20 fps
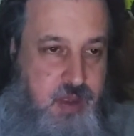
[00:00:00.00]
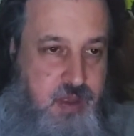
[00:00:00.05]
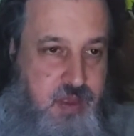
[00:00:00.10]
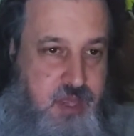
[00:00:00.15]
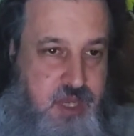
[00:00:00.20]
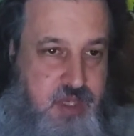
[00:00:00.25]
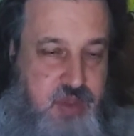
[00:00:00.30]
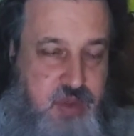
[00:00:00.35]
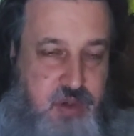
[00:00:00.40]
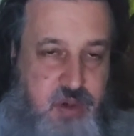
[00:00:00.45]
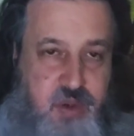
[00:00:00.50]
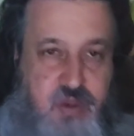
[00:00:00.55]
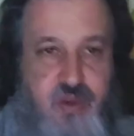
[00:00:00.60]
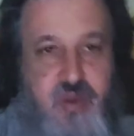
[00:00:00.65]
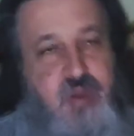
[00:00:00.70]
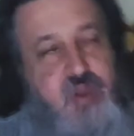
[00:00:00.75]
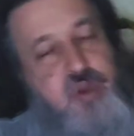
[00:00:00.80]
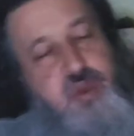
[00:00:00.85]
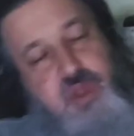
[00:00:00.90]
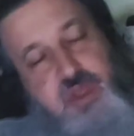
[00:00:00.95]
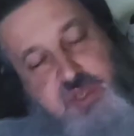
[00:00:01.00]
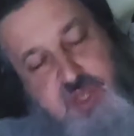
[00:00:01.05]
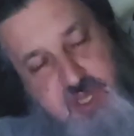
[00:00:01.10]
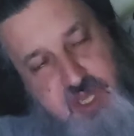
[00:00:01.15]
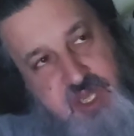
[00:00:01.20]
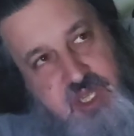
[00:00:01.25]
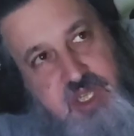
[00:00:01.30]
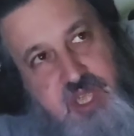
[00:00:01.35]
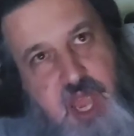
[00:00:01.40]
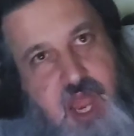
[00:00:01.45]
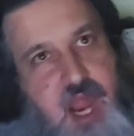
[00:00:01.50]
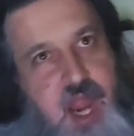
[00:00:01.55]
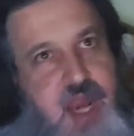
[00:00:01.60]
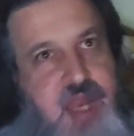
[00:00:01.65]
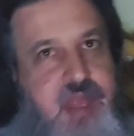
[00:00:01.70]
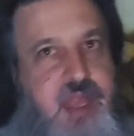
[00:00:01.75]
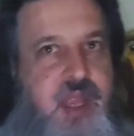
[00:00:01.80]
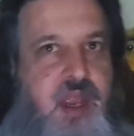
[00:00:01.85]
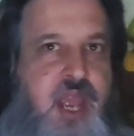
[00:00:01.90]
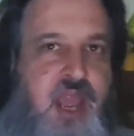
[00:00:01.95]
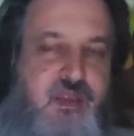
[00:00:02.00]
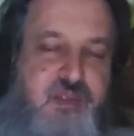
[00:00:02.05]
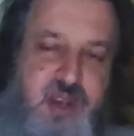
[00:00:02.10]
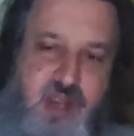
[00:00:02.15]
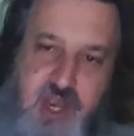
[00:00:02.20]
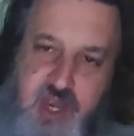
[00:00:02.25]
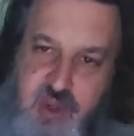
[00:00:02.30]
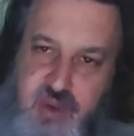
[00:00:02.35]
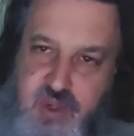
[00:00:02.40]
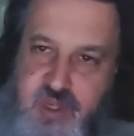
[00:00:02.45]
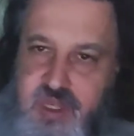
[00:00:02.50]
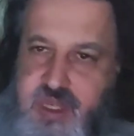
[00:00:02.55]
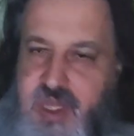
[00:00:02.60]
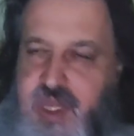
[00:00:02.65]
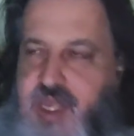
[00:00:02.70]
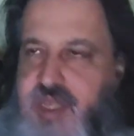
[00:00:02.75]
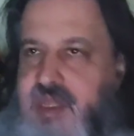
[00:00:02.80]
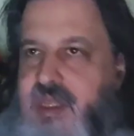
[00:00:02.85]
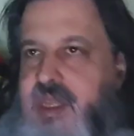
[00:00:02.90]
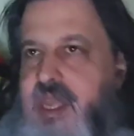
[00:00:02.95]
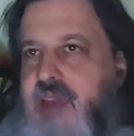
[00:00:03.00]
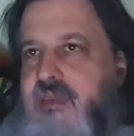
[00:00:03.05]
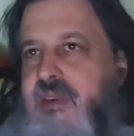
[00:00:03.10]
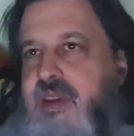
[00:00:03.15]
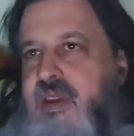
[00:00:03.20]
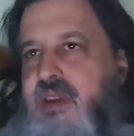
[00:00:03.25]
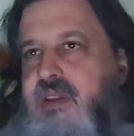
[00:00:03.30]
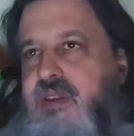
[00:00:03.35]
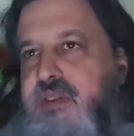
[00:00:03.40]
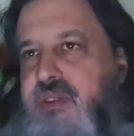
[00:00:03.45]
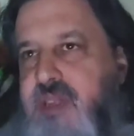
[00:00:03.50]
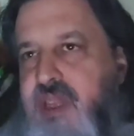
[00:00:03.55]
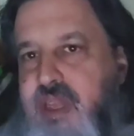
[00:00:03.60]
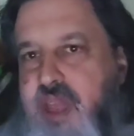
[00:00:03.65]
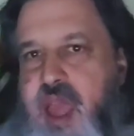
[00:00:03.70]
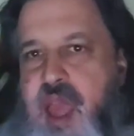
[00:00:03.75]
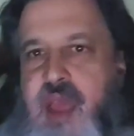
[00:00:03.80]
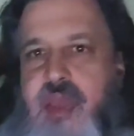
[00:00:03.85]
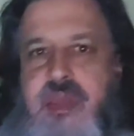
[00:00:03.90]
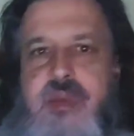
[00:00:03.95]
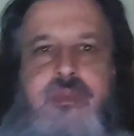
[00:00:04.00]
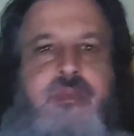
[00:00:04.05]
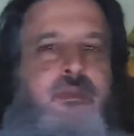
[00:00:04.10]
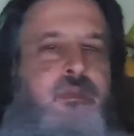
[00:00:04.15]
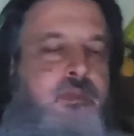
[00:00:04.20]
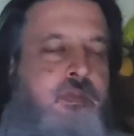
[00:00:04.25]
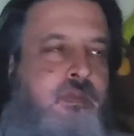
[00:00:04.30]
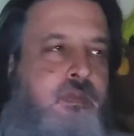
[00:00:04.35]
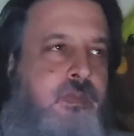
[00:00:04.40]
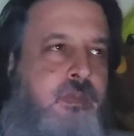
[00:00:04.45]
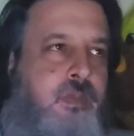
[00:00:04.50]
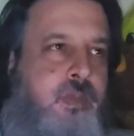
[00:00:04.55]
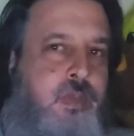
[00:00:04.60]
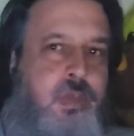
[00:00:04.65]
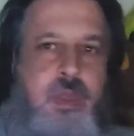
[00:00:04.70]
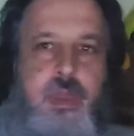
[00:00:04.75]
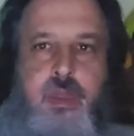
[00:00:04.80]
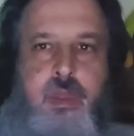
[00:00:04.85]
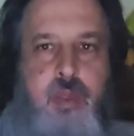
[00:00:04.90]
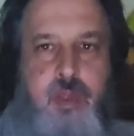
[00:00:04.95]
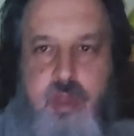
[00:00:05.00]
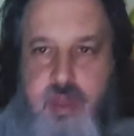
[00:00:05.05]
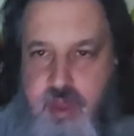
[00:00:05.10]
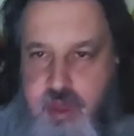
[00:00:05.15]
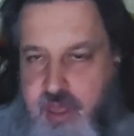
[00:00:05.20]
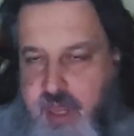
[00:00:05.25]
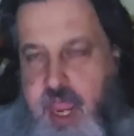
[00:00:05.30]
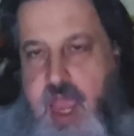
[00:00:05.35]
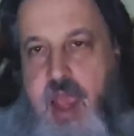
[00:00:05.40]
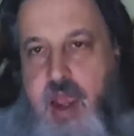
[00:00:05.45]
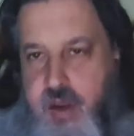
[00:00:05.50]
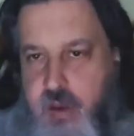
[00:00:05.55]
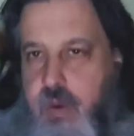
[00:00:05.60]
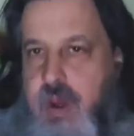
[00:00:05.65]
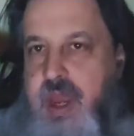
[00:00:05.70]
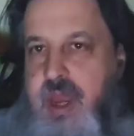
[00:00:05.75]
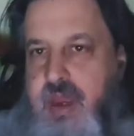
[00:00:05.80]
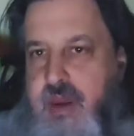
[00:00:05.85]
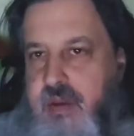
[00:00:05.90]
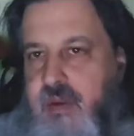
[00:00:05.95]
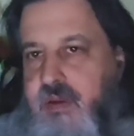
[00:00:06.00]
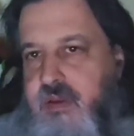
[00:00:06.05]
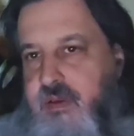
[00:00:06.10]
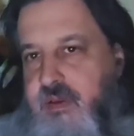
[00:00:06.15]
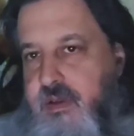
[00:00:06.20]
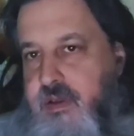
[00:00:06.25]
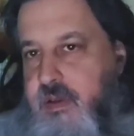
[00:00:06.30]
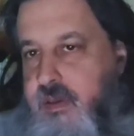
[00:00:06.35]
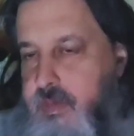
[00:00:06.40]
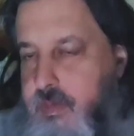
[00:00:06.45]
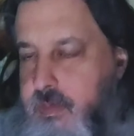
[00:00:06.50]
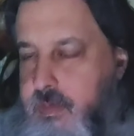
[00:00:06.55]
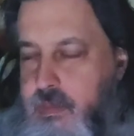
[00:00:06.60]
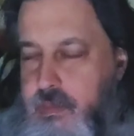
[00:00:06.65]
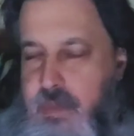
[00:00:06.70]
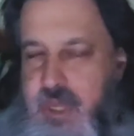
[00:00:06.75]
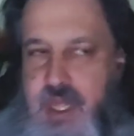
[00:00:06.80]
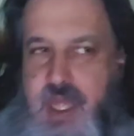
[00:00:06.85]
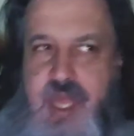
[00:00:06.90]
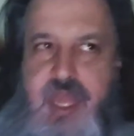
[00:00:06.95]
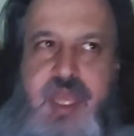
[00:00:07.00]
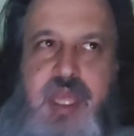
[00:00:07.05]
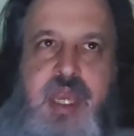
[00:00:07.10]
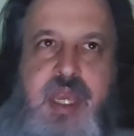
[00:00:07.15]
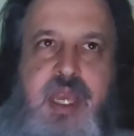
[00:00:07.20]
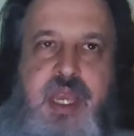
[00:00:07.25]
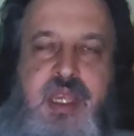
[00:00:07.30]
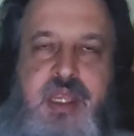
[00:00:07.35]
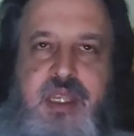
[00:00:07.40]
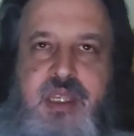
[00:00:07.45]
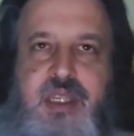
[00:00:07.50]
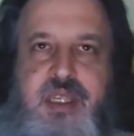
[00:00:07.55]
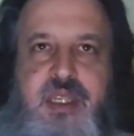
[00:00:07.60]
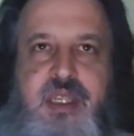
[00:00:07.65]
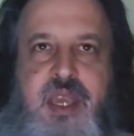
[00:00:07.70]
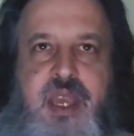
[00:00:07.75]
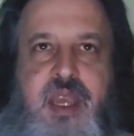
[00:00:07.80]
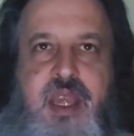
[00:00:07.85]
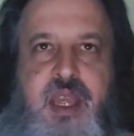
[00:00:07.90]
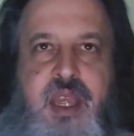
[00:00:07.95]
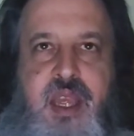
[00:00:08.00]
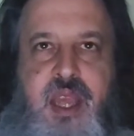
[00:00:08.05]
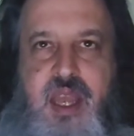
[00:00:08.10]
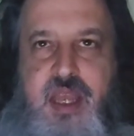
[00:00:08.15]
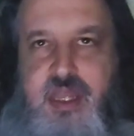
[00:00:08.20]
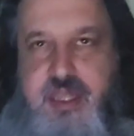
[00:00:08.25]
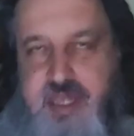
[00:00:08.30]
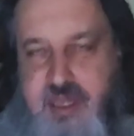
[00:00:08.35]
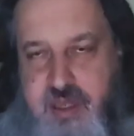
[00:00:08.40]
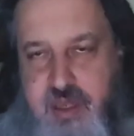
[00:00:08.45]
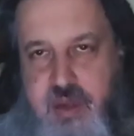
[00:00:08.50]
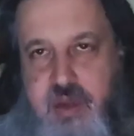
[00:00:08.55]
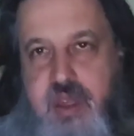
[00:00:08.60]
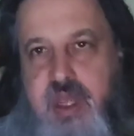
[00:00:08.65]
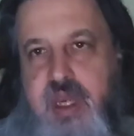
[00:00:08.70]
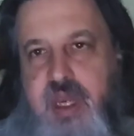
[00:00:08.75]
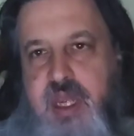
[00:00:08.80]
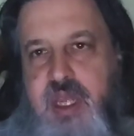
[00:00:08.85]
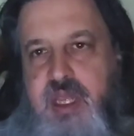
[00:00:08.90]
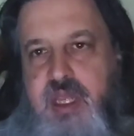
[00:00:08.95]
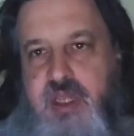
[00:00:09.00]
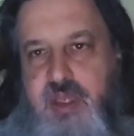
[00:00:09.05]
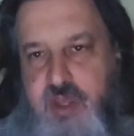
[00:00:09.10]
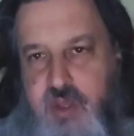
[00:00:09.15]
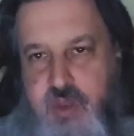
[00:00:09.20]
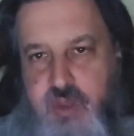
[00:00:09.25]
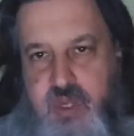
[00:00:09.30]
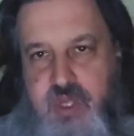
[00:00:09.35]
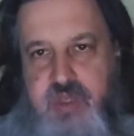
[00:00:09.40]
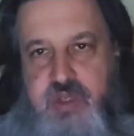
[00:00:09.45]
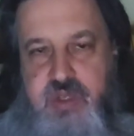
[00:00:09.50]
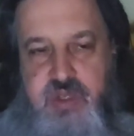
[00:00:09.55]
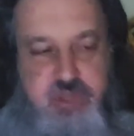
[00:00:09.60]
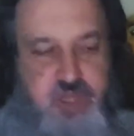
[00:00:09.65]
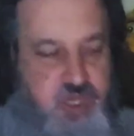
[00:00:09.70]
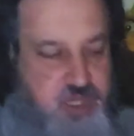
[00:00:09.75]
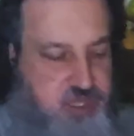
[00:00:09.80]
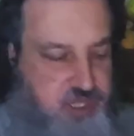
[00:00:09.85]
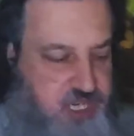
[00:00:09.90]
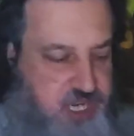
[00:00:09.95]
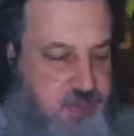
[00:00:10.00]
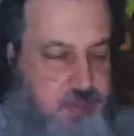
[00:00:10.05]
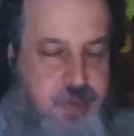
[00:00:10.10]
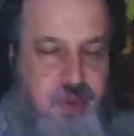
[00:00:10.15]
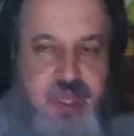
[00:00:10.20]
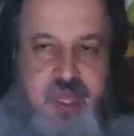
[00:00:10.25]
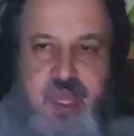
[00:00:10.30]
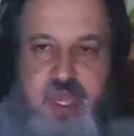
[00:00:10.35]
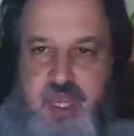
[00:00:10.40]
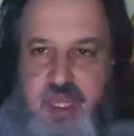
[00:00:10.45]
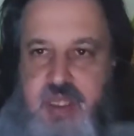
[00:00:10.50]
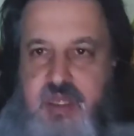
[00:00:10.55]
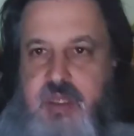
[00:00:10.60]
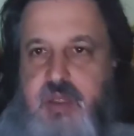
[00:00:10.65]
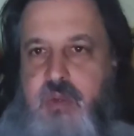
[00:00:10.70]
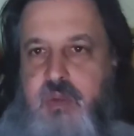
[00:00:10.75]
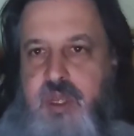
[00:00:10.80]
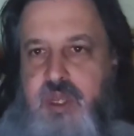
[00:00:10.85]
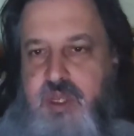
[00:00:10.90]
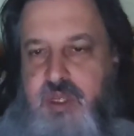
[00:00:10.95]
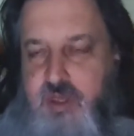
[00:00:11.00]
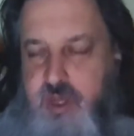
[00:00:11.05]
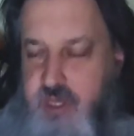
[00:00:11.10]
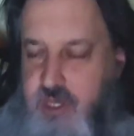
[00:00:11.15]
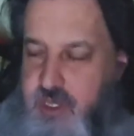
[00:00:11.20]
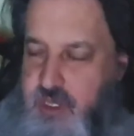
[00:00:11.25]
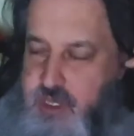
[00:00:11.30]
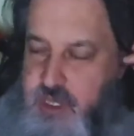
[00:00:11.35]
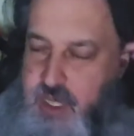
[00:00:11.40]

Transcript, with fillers: They sort of do this on the side, and they have an interest in this, and they have an interest in that, and yeah, great. But the thing is that until you get into the research, you get deeply into the research,